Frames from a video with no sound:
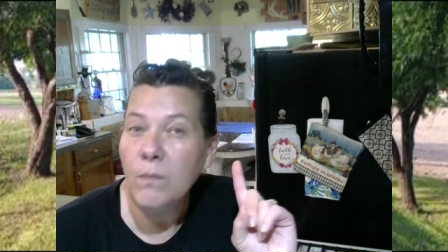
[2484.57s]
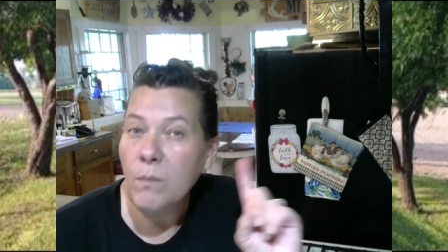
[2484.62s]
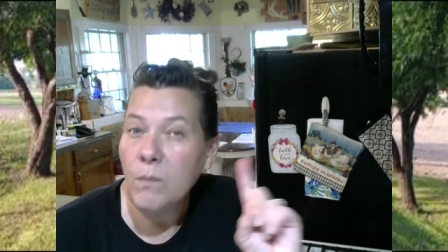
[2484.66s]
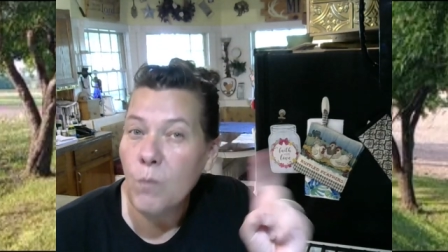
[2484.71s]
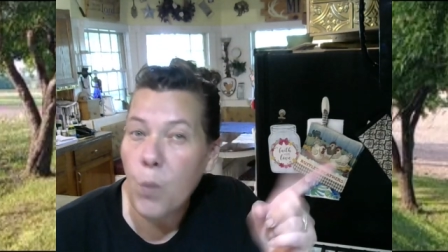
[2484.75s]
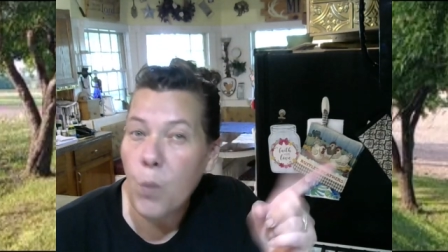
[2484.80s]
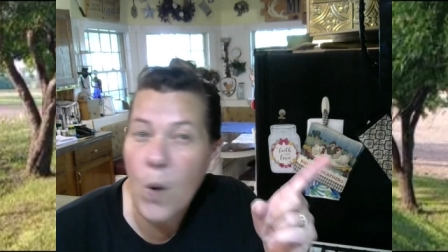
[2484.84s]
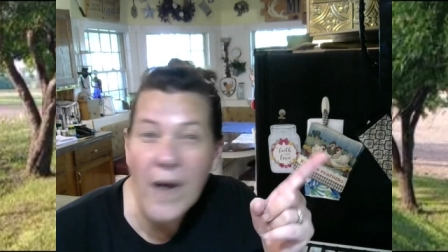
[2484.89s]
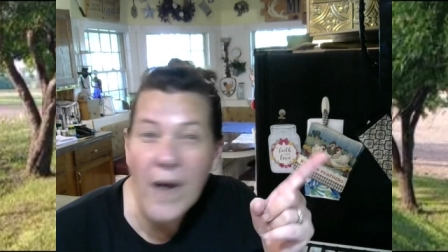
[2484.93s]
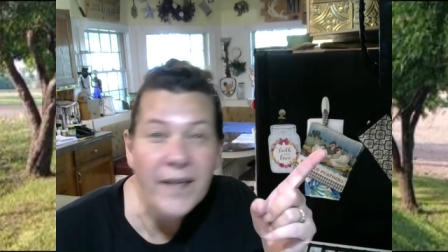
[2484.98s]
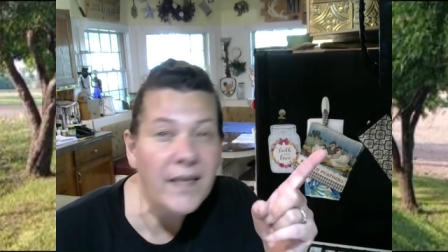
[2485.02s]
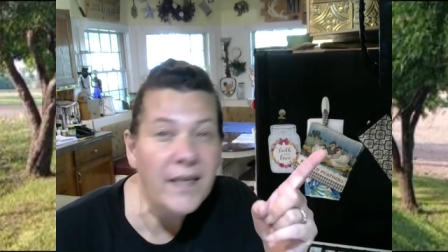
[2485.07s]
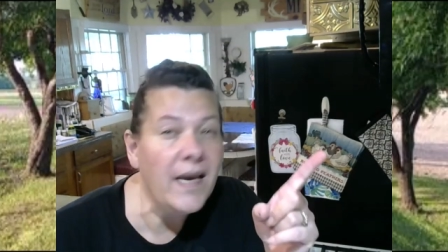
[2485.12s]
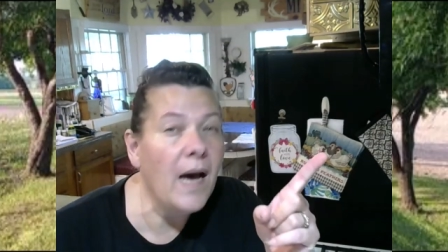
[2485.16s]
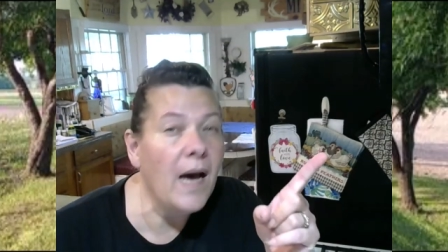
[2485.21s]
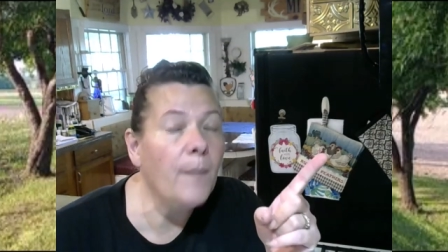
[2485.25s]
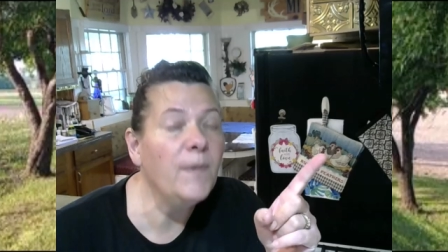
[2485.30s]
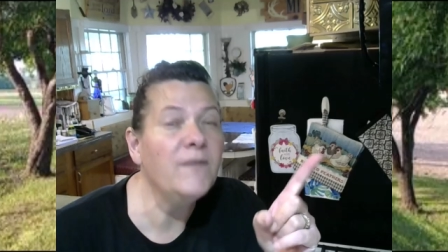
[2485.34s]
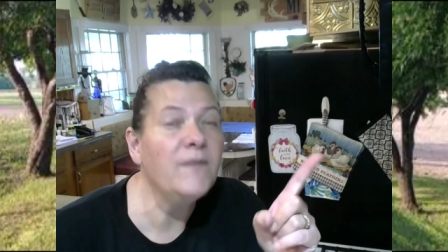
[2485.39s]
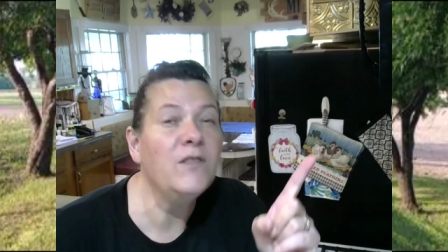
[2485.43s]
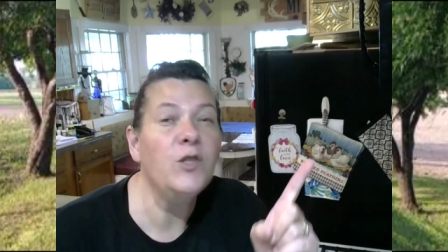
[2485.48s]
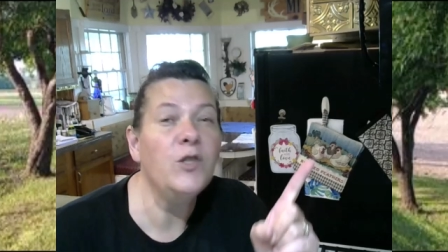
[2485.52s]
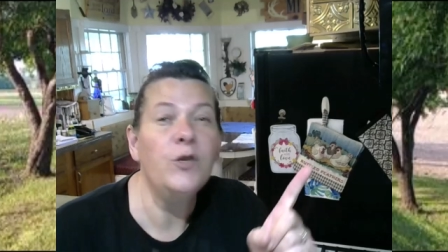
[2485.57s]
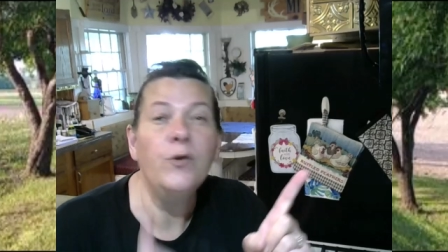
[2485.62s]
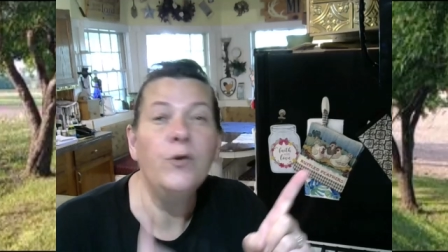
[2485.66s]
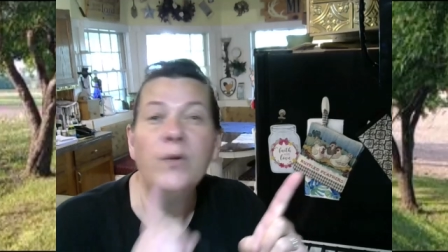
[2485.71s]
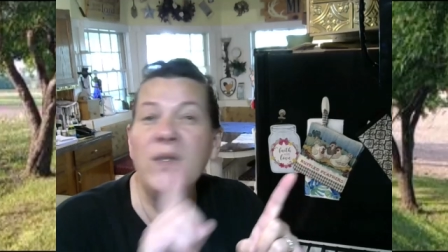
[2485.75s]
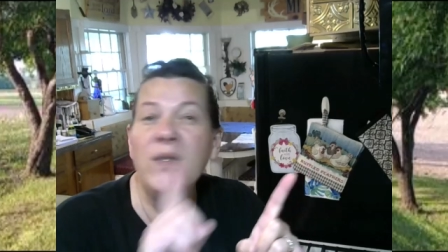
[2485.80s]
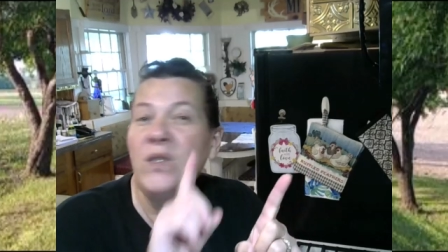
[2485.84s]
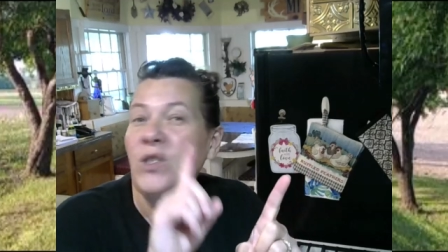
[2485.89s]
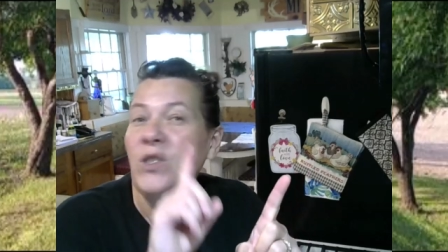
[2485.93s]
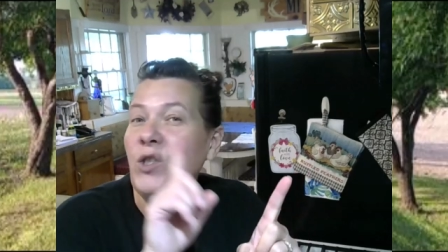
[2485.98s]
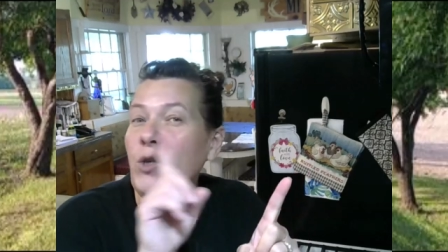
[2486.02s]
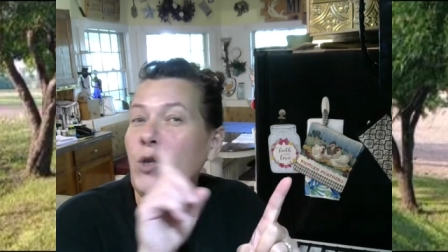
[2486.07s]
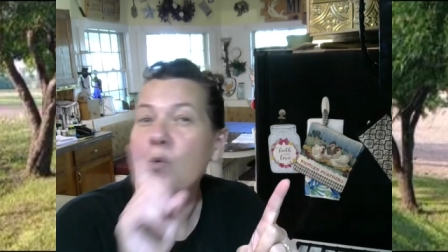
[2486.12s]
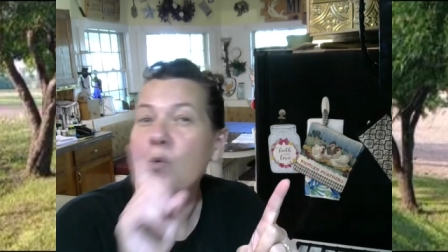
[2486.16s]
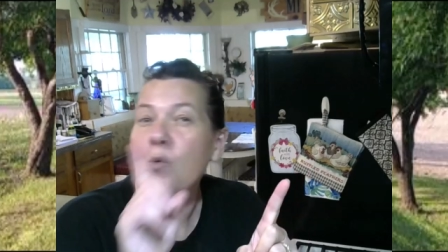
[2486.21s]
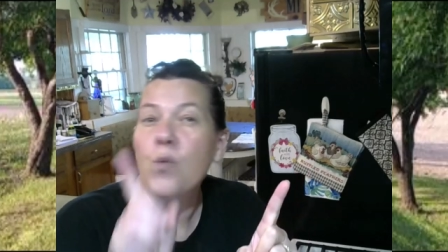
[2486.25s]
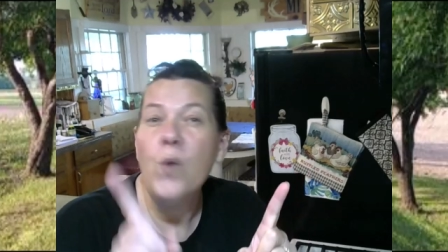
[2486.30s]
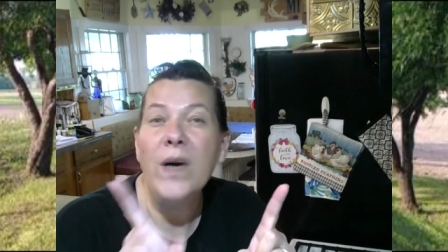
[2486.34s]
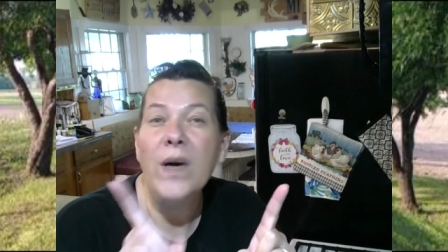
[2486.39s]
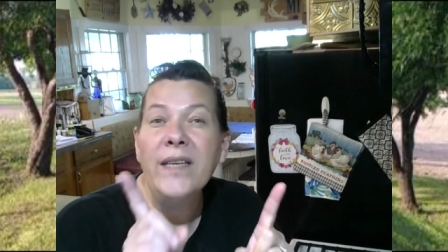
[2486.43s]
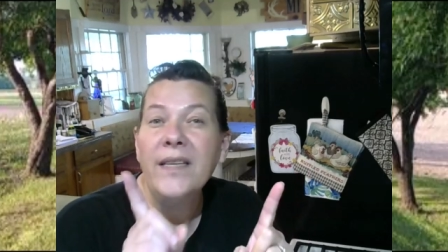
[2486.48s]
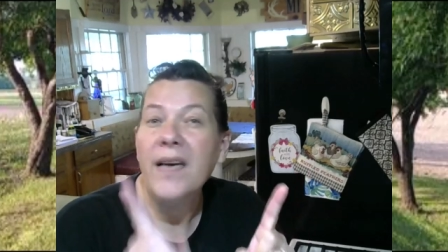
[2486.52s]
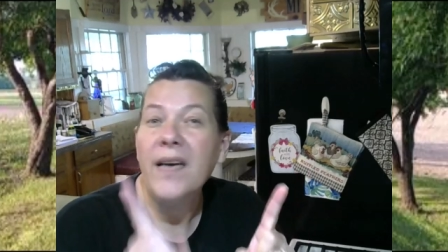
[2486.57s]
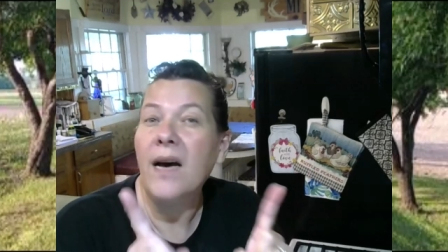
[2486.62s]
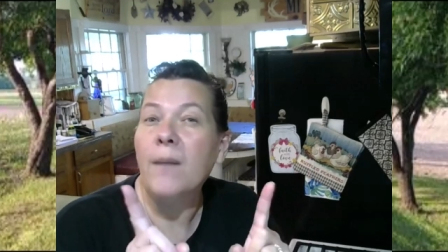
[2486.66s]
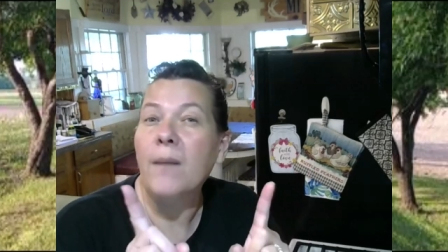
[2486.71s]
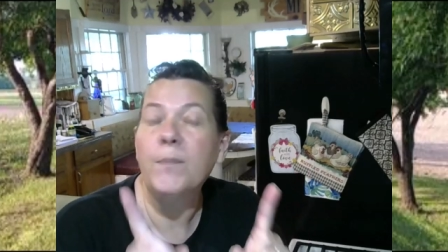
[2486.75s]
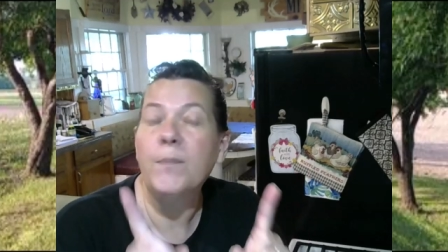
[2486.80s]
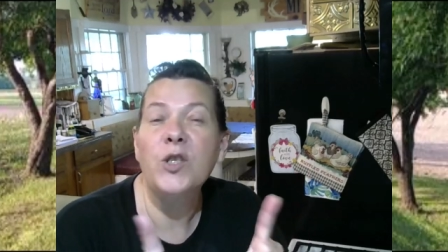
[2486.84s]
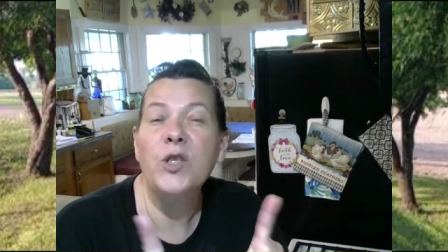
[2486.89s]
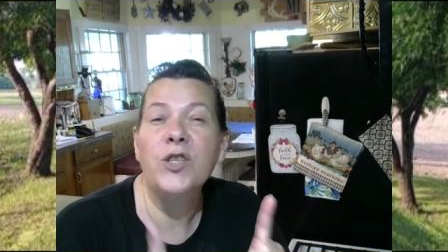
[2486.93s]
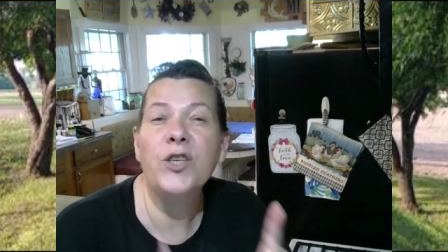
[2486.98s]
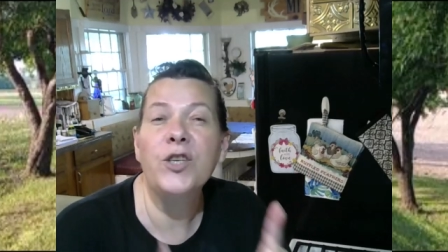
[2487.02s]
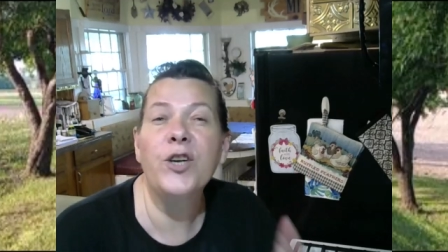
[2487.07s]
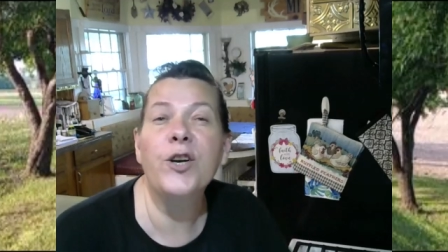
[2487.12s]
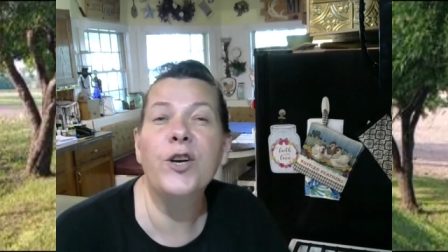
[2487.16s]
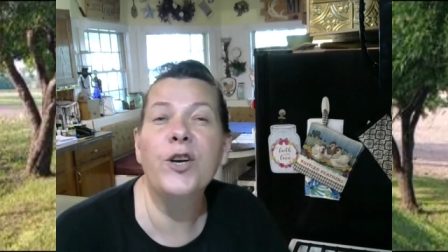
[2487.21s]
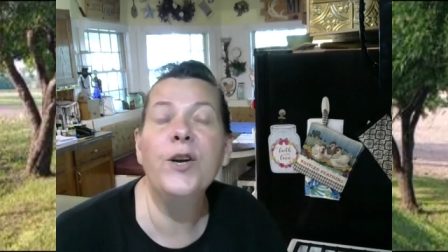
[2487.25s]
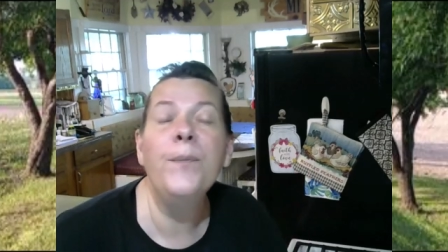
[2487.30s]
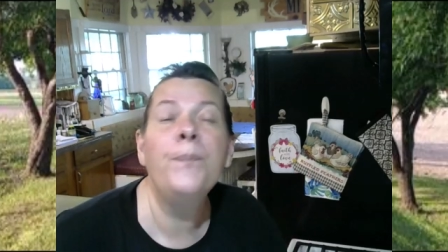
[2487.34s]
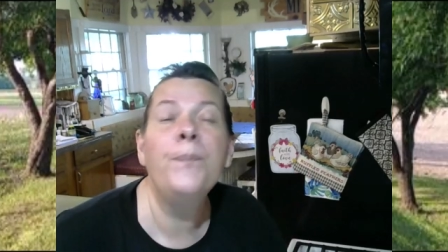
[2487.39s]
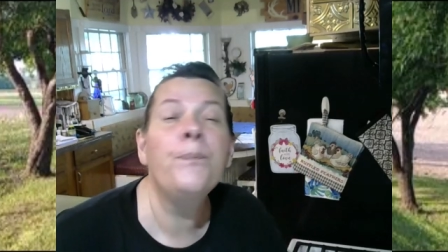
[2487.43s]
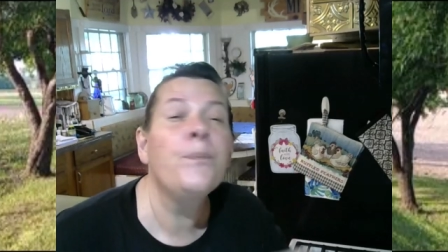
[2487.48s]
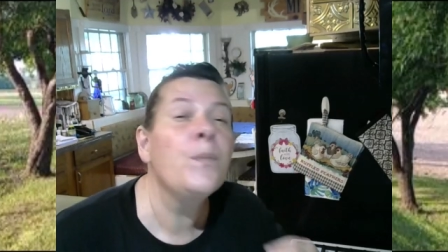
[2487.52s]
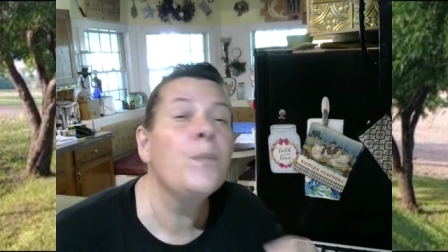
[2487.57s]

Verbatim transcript: one cup of juice to one cup sugar.